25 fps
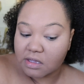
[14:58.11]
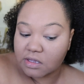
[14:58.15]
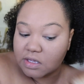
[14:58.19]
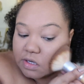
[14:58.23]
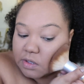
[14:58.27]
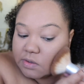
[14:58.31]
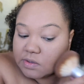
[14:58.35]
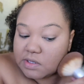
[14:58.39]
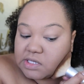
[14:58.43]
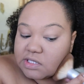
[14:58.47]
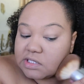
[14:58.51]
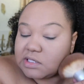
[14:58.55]

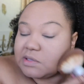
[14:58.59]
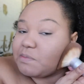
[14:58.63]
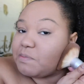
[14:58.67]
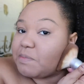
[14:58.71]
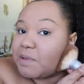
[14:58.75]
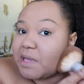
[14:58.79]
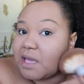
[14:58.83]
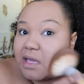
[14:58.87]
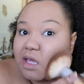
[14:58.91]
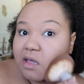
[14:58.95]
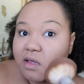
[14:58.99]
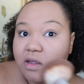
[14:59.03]
You don't need to
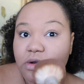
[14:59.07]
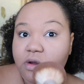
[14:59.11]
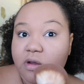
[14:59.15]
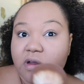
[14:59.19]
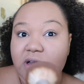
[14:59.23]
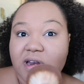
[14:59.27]
bake it or